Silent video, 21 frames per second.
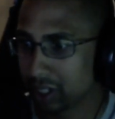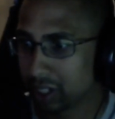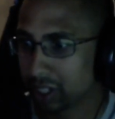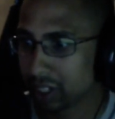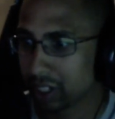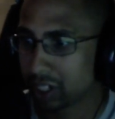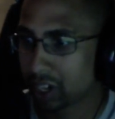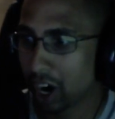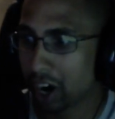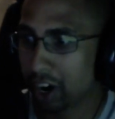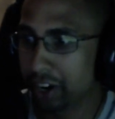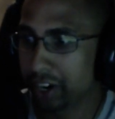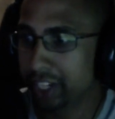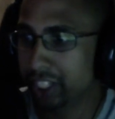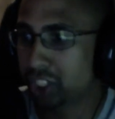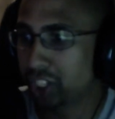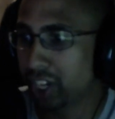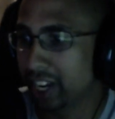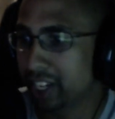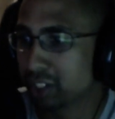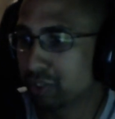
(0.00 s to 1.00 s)

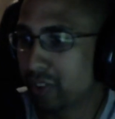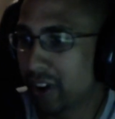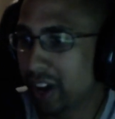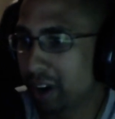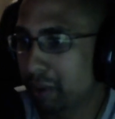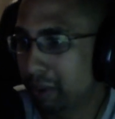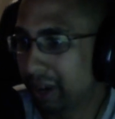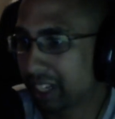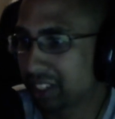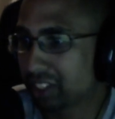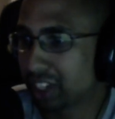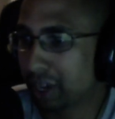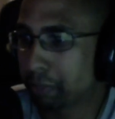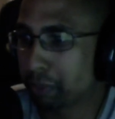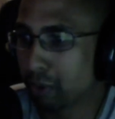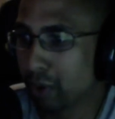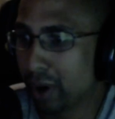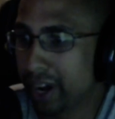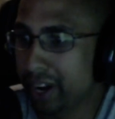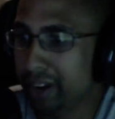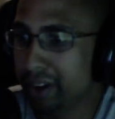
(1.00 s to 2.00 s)
Carnage is Venom except
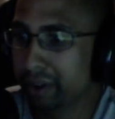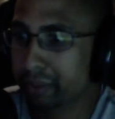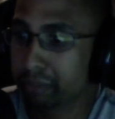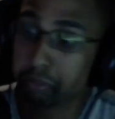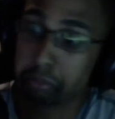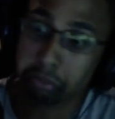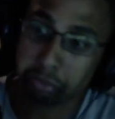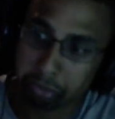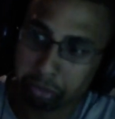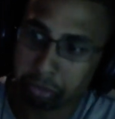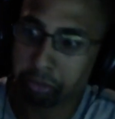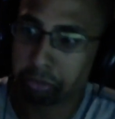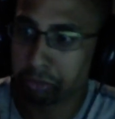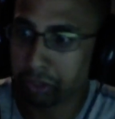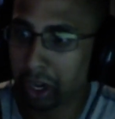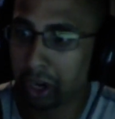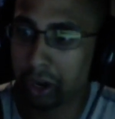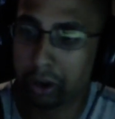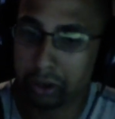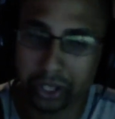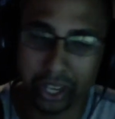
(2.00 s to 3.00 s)
red.
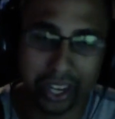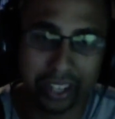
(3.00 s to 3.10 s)
Oh, okay.